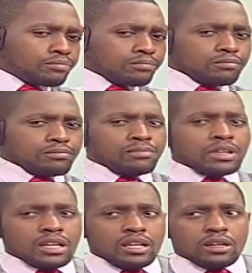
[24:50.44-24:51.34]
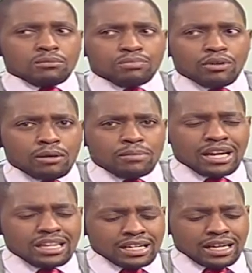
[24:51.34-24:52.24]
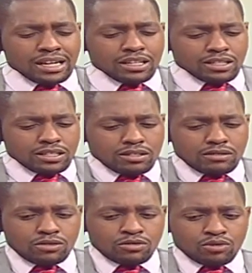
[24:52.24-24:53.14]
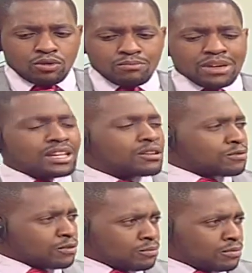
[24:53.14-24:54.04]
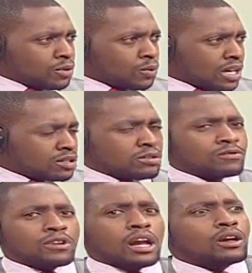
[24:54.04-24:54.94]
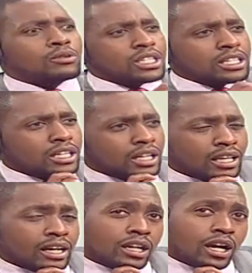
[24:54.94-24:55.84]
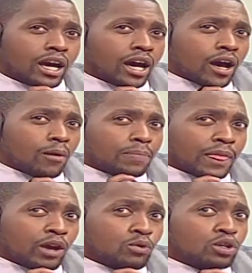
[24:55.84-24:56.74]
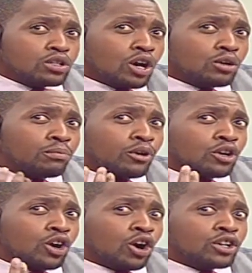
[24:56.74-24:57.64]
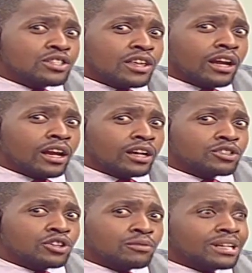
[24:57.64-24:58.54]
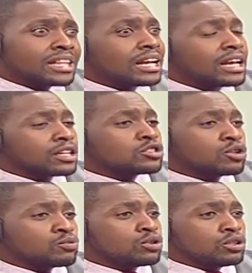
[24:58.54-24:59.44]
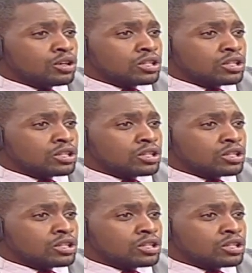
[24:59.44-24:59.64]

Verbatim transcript: me and probably other Kenyans draw meaning from the words of Raila Odinga that he will not boycott the election, but the election will not